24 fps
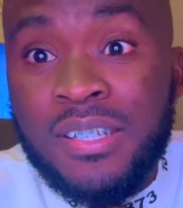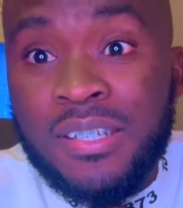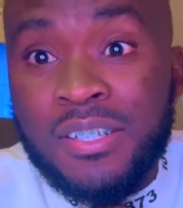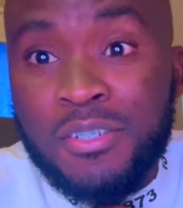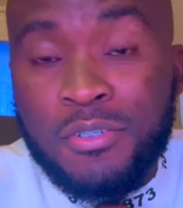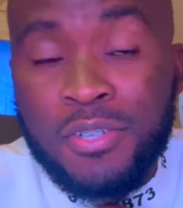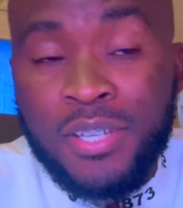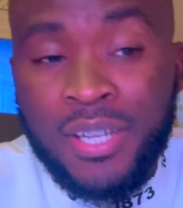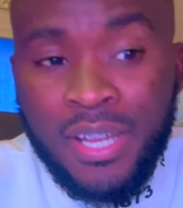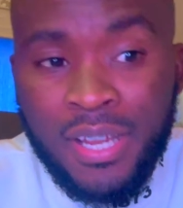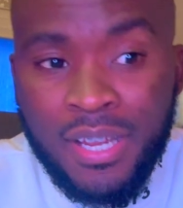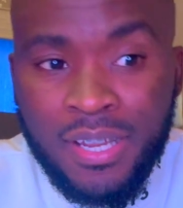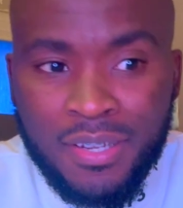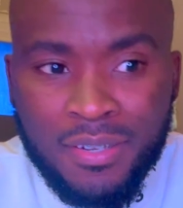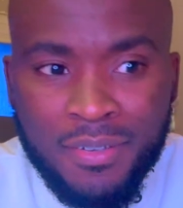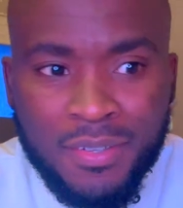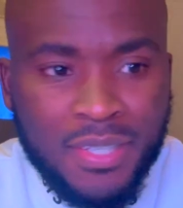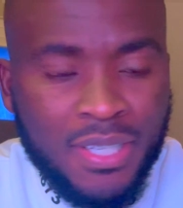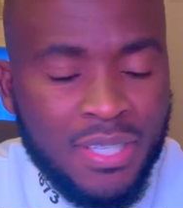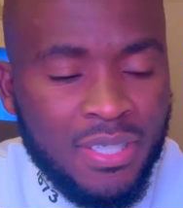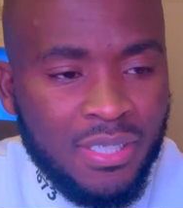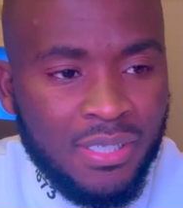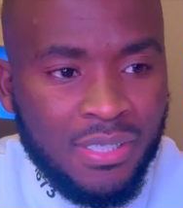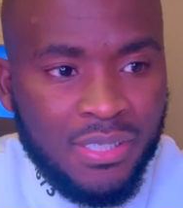today,
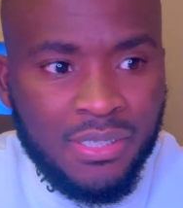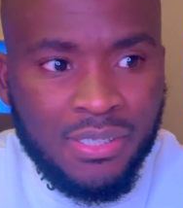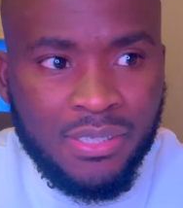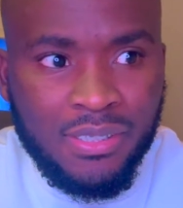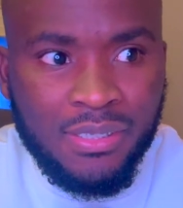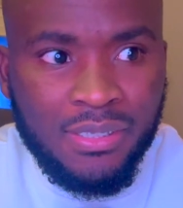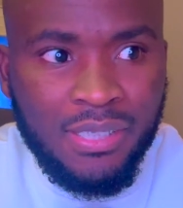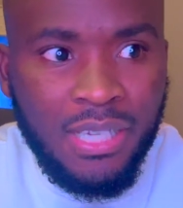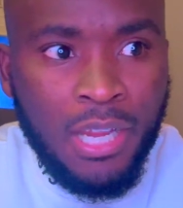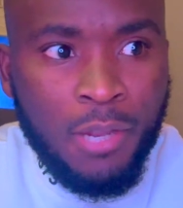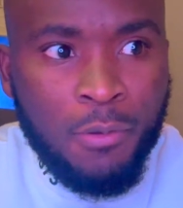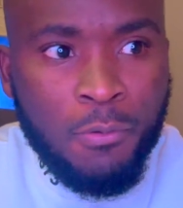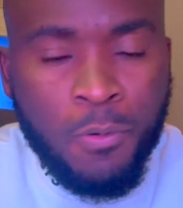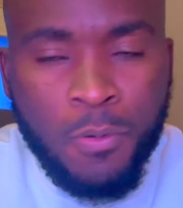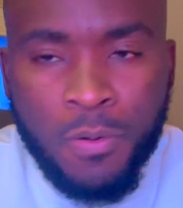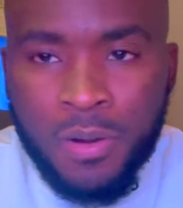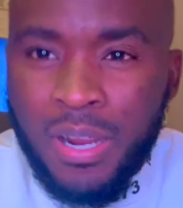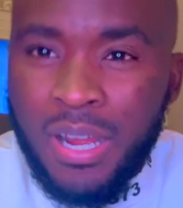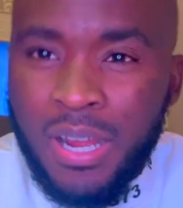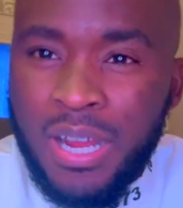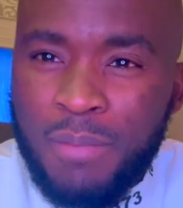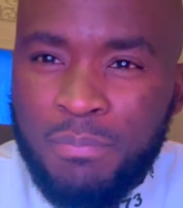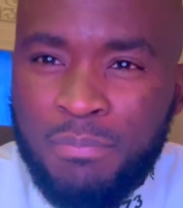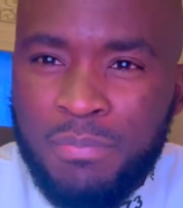I
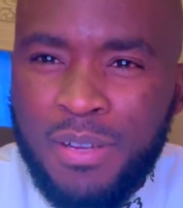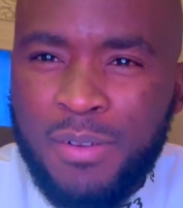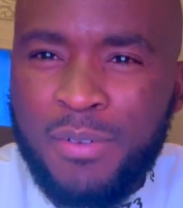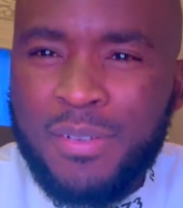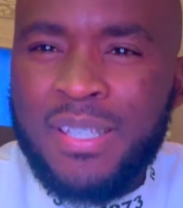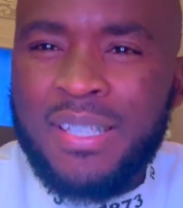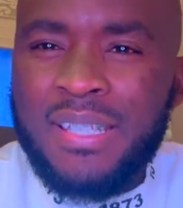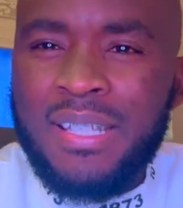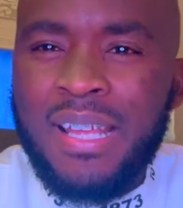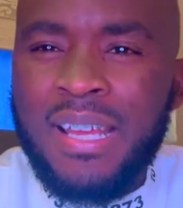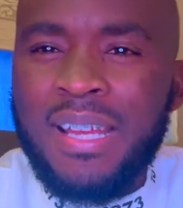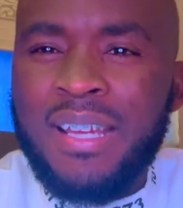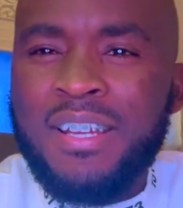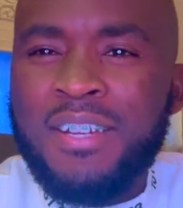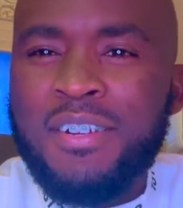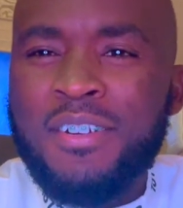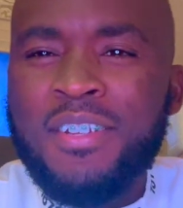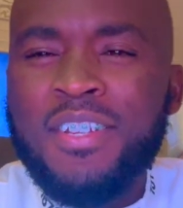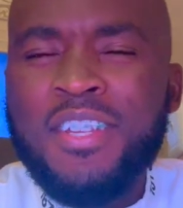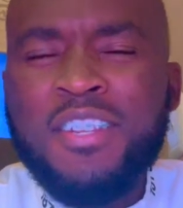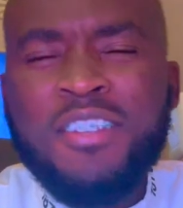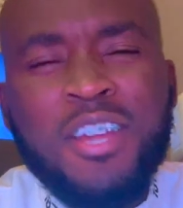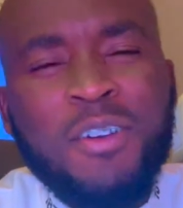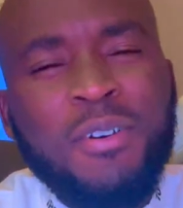woke up, I was like,
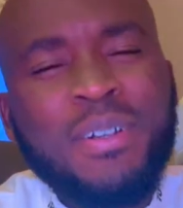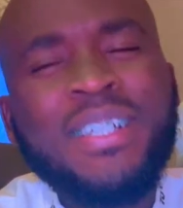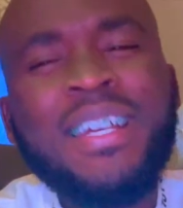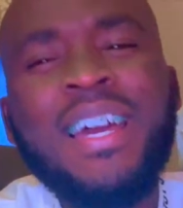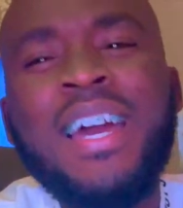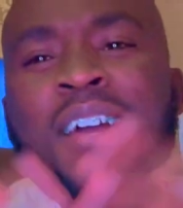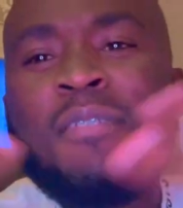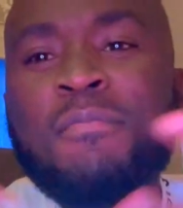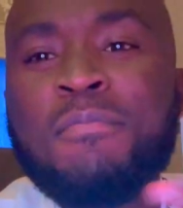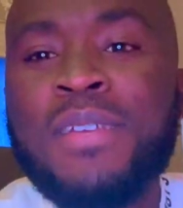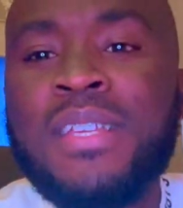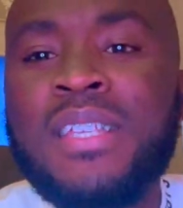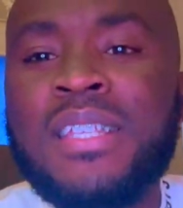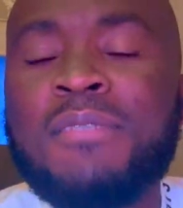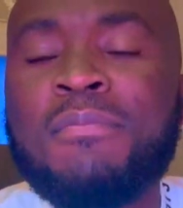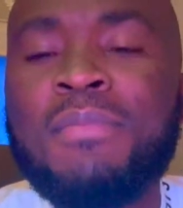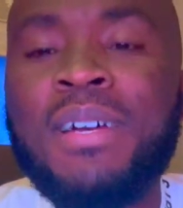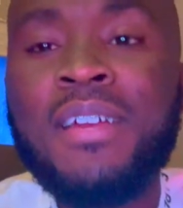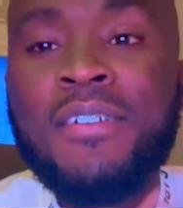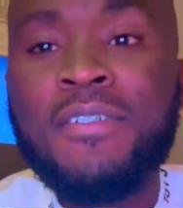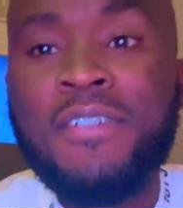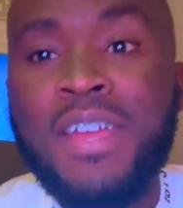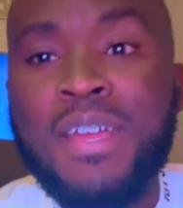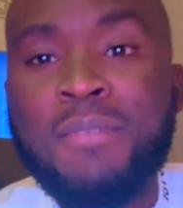you know what? I miss
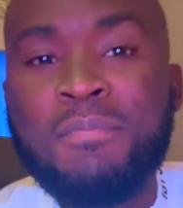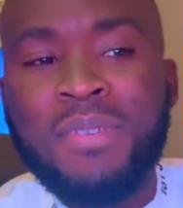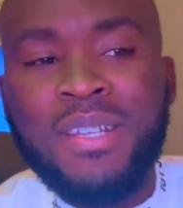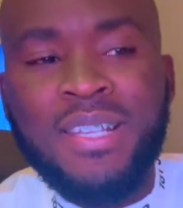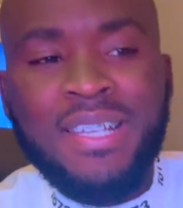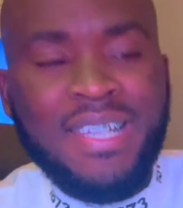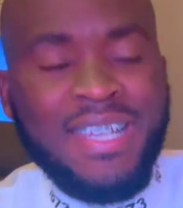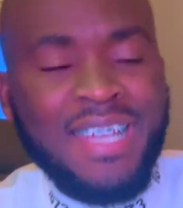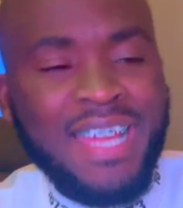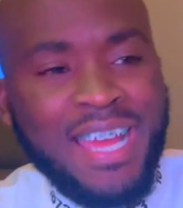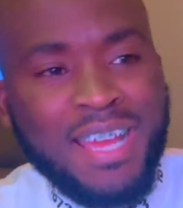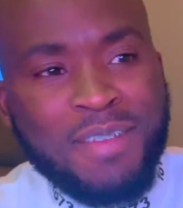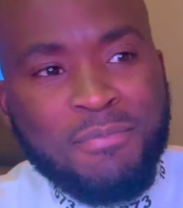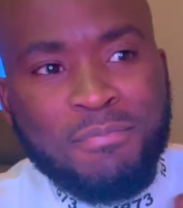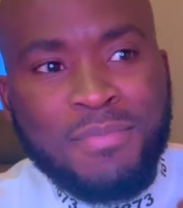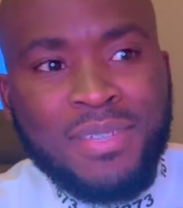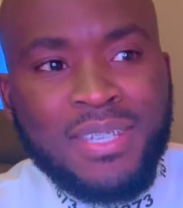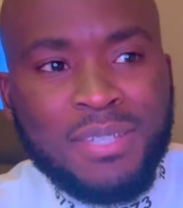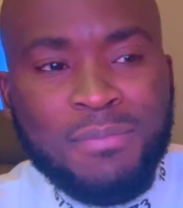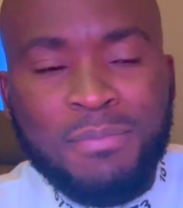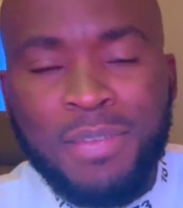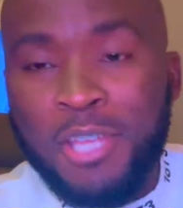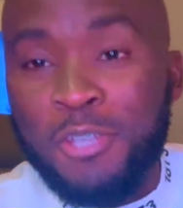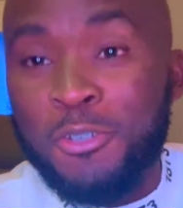my family. I
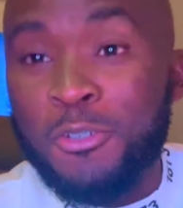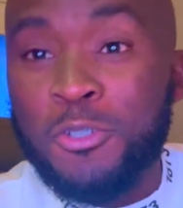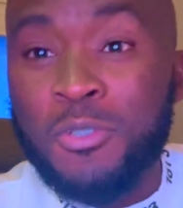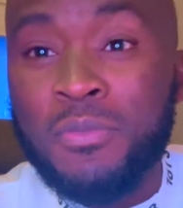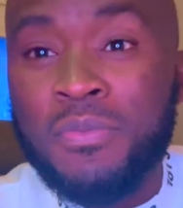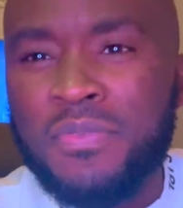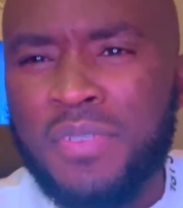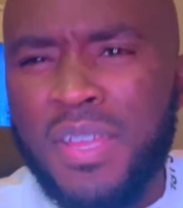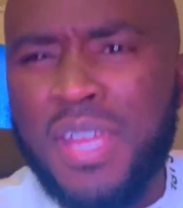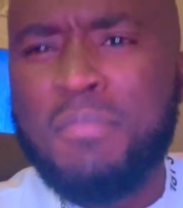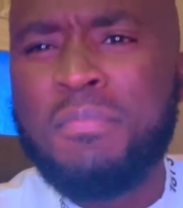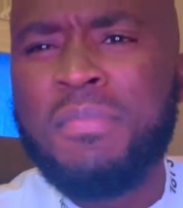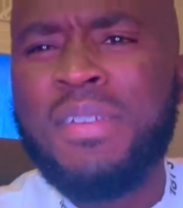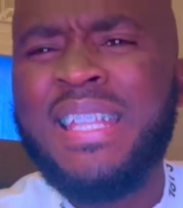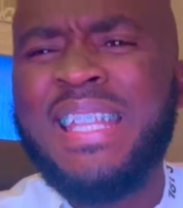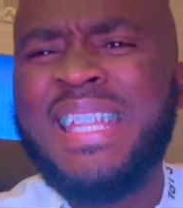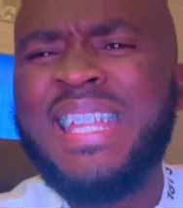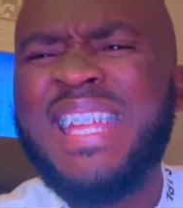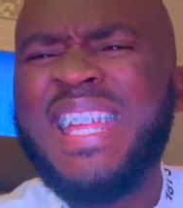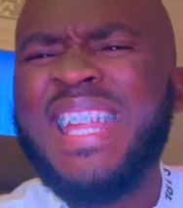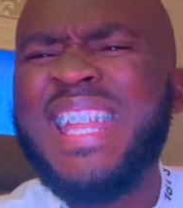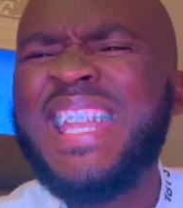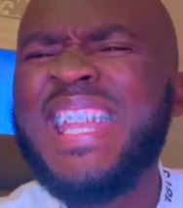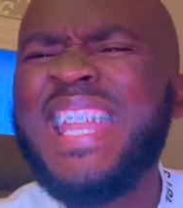miss my YouTube
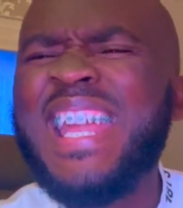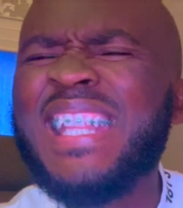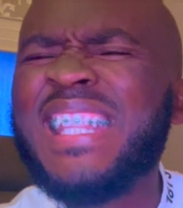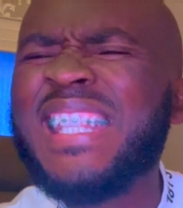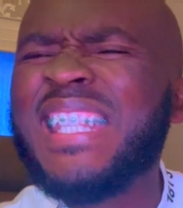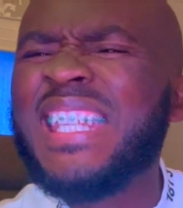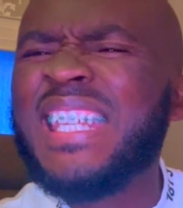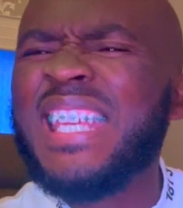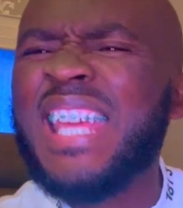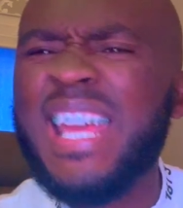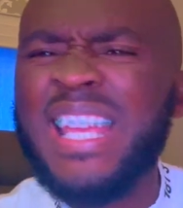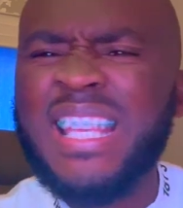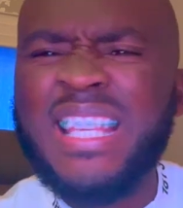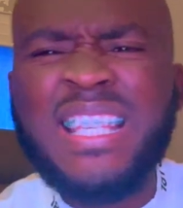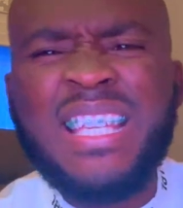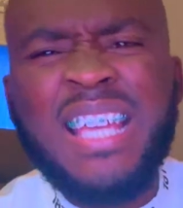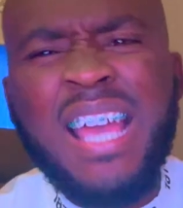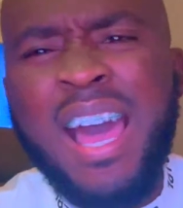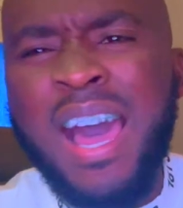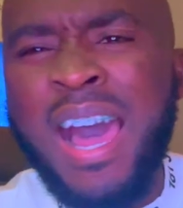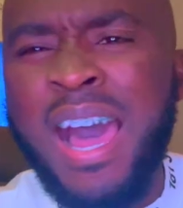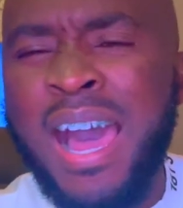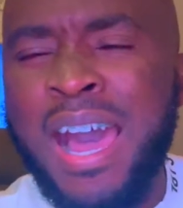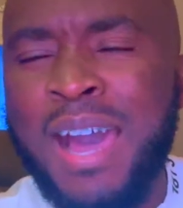family. Let's catch
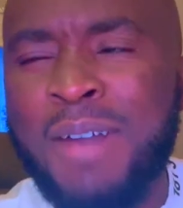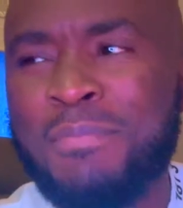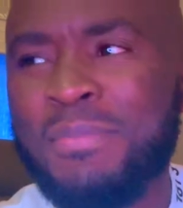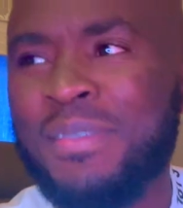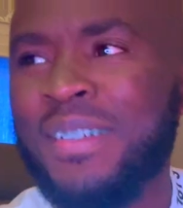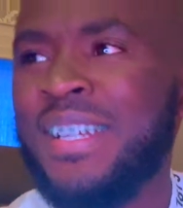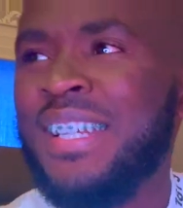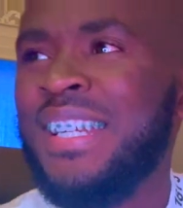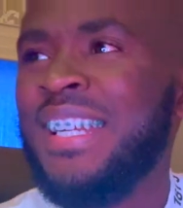up.